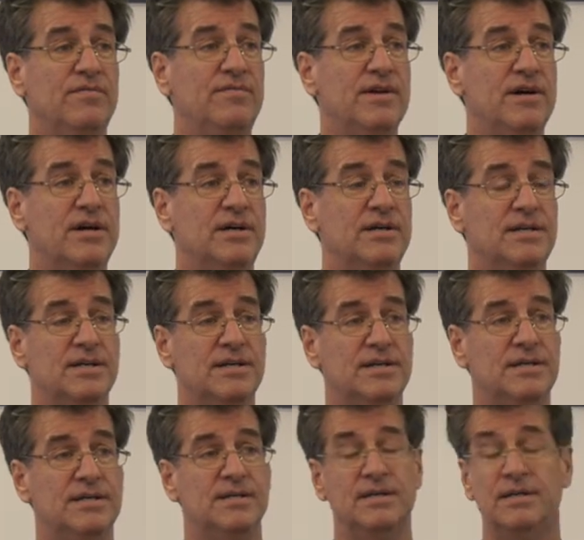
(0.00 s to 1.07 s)
of the
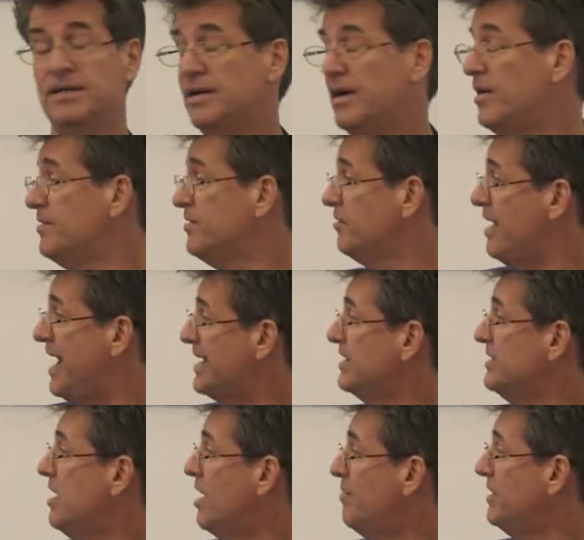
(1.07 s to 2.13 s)
other
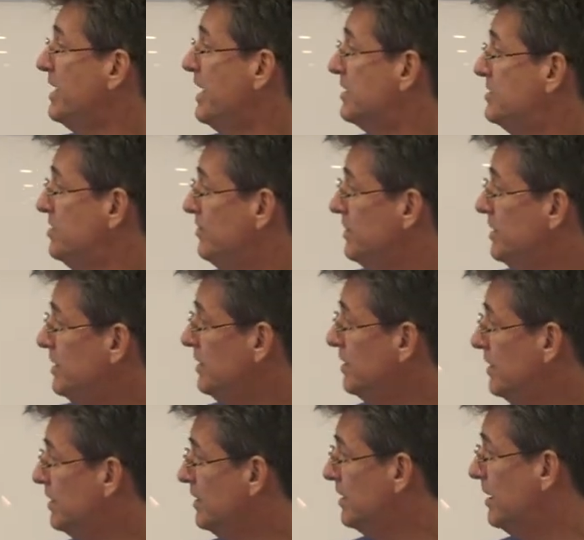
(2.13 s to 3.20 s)
economic activity
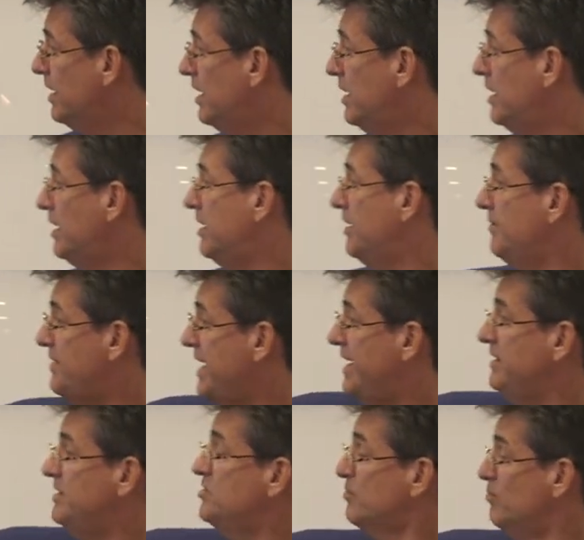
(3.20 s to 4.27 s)
uh,
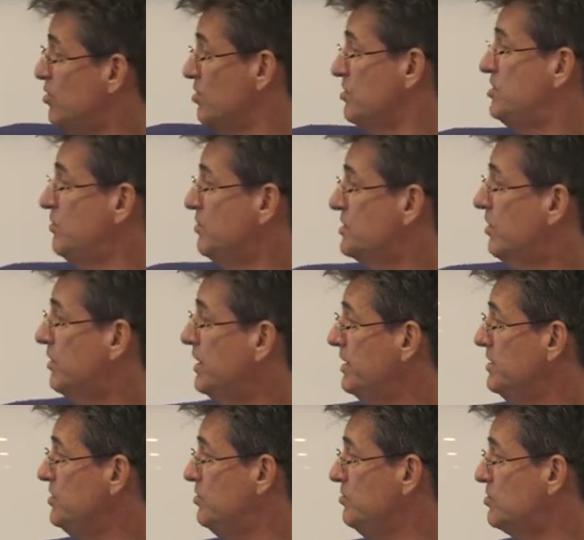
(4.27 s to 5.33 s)
that is emerging, which I'll get
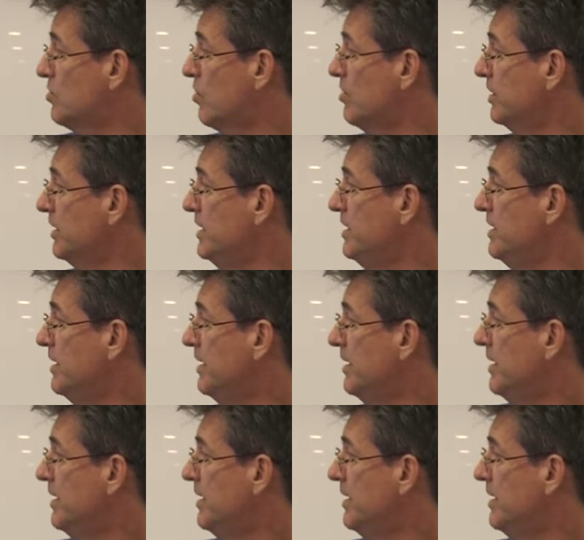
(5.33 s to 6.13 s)
into shortly,